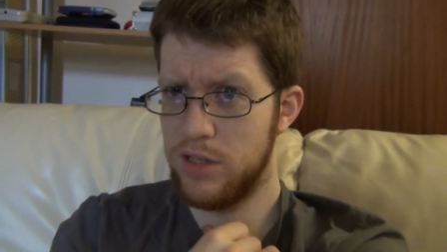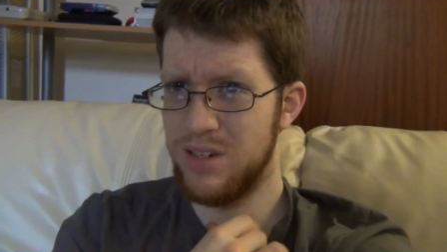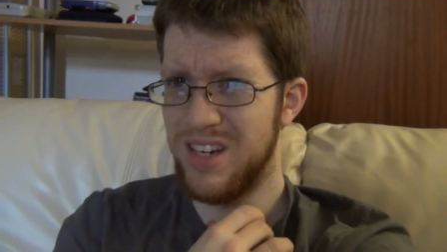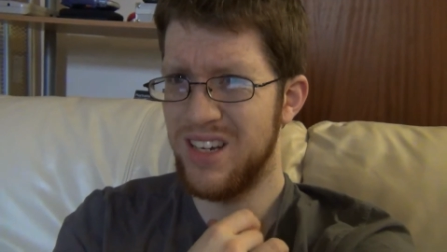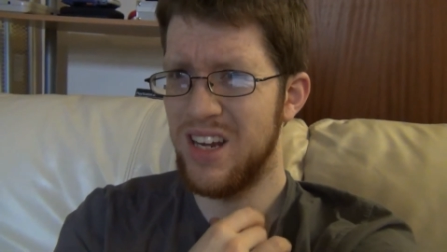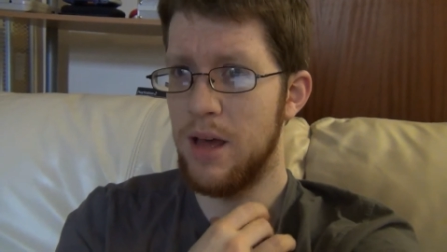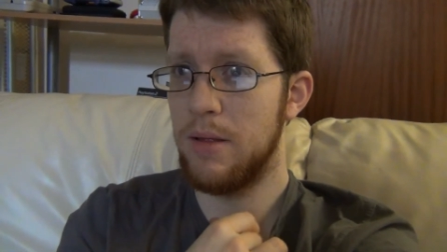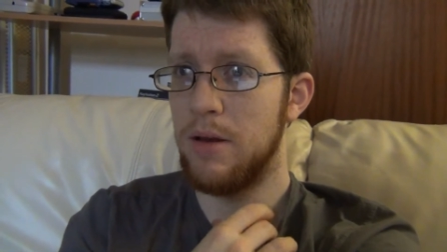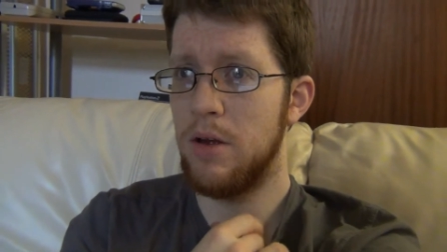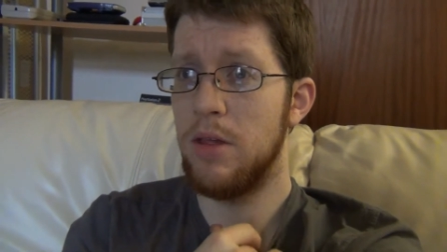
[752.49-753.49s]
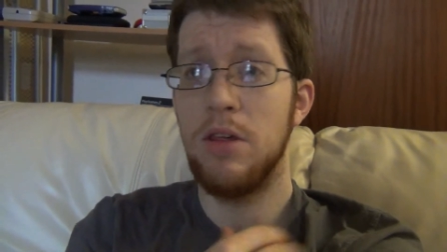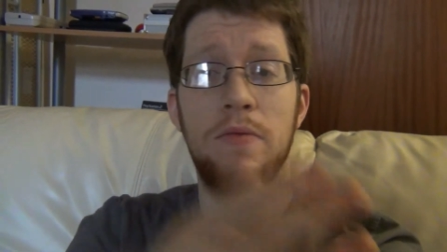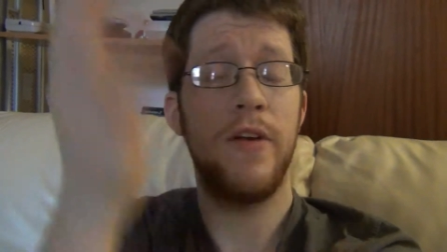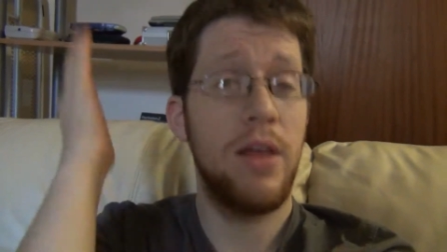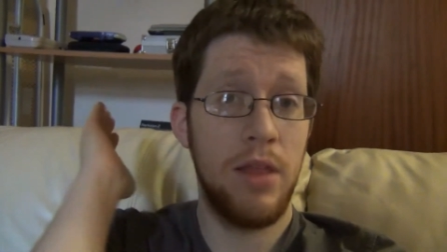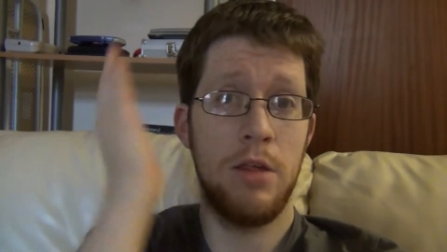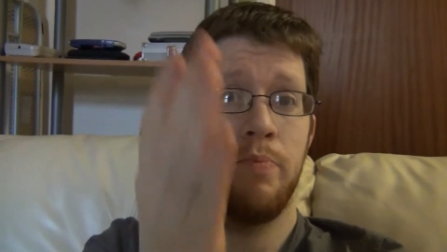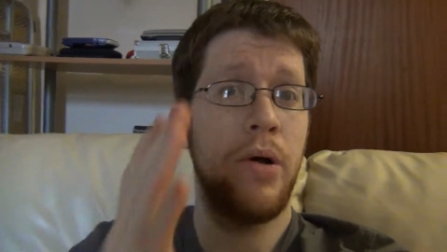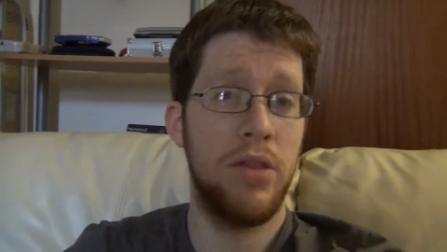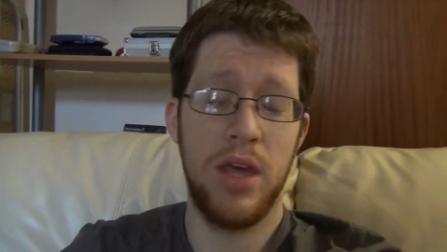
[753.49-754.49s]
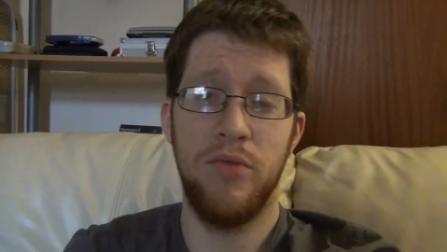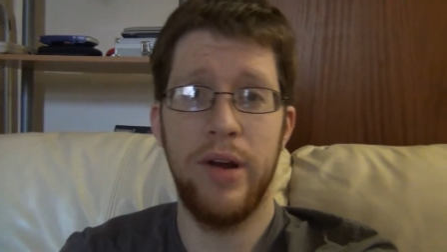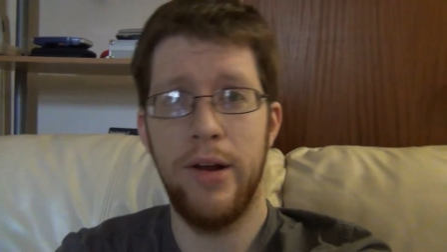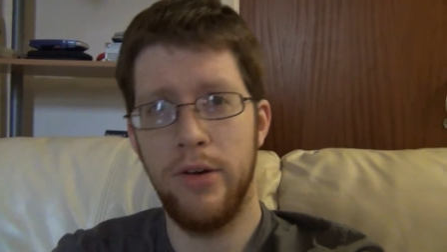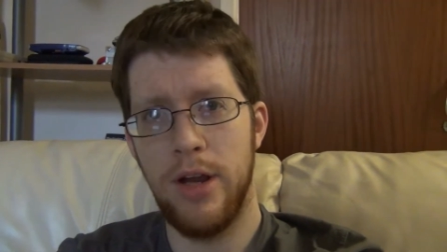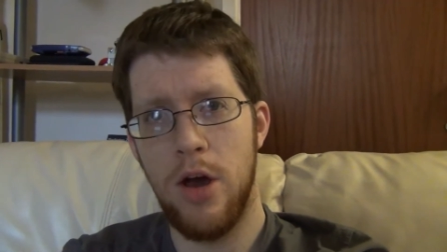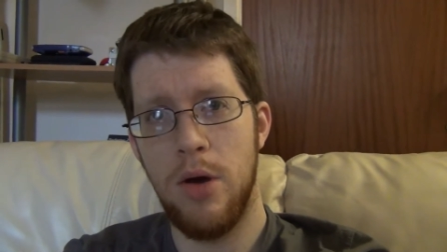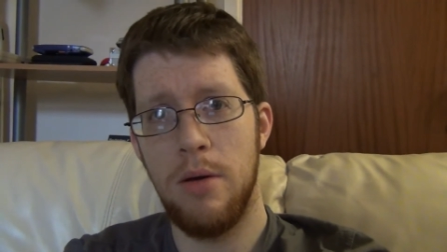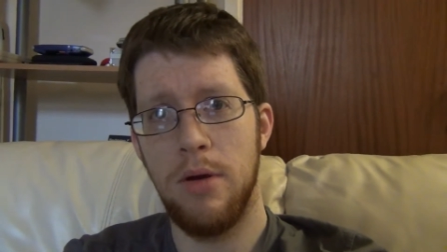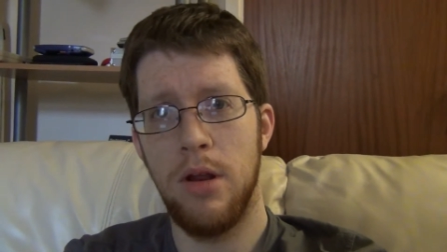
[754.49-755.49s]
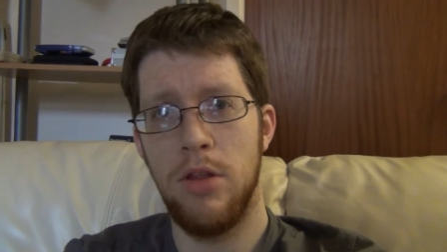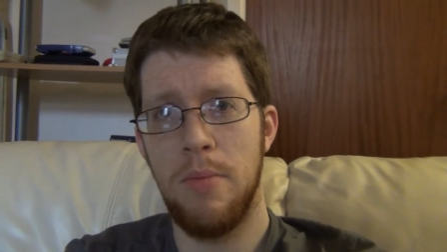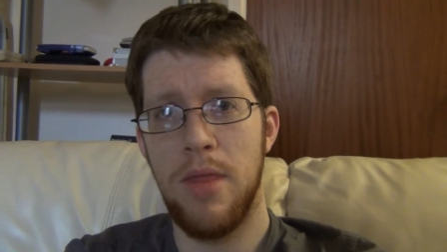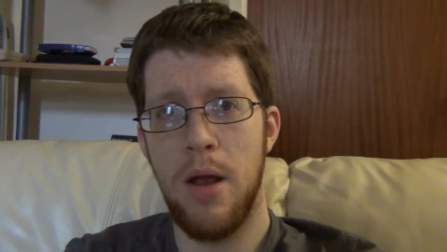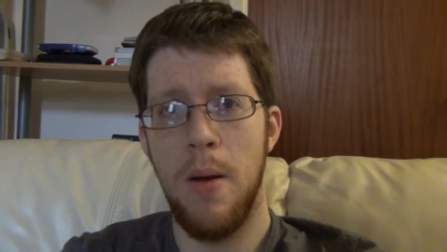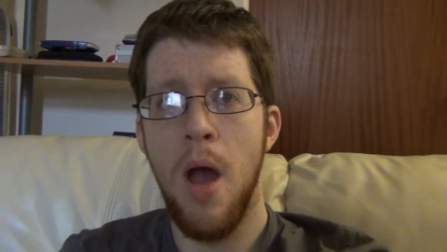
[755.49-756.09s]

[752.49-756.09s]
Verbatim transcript: I don't know, this thing, this pot's gonna be long now, I'm gonna stop it there.